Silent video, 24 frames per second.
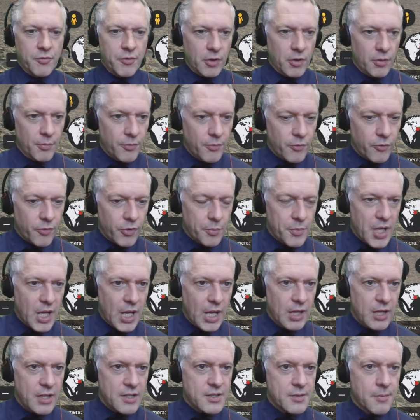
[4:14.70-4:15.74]
if you're from the
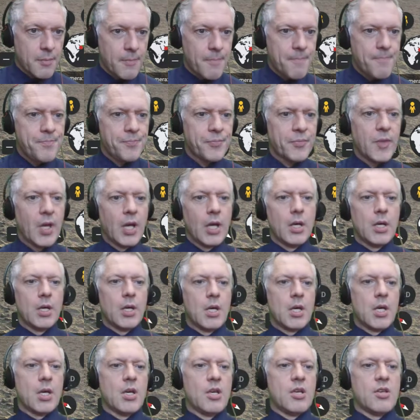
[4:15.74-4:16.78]
80s.
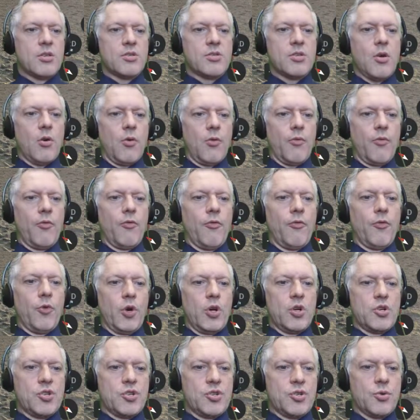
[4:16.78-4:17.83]
So,
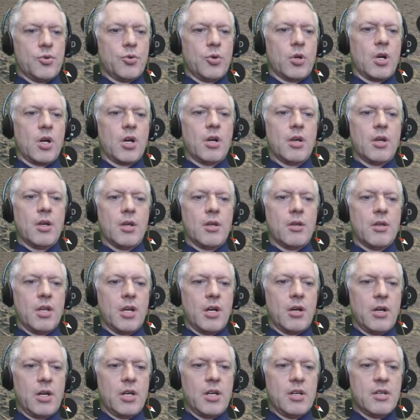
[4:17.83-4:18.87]
Voyager Tour,
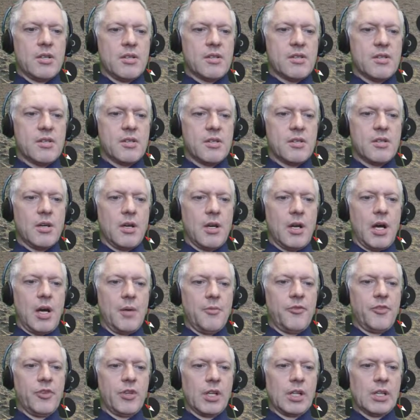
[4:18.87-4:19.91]
there is I'm
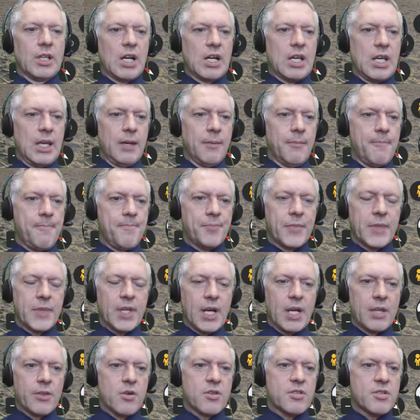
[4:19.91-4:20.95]
Feeling Lucky.
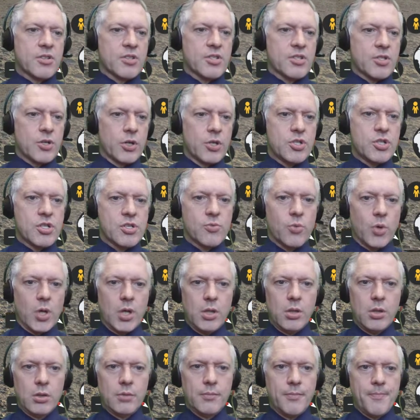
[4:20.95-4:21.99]
And there's the search as
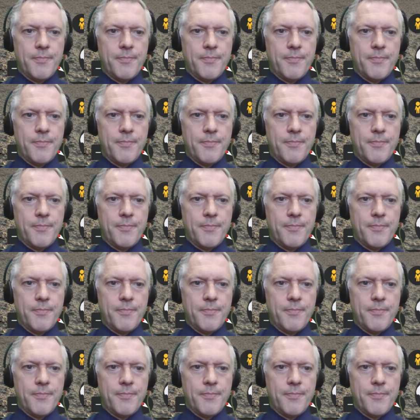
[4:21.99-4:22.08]
well.